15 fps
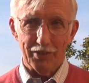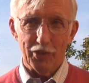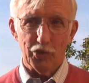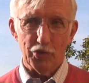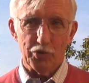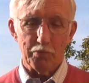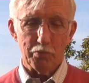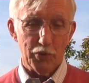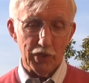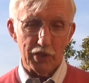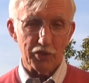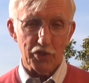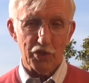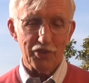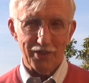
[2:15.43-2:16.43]
those
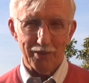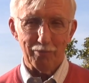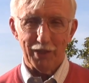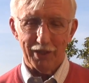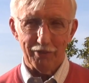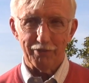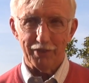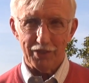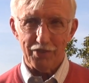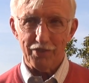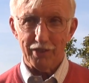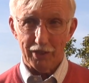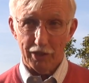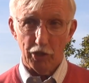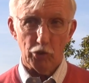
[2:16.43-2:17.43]
pre-existing benefits
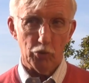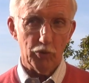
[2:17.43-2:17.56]
that go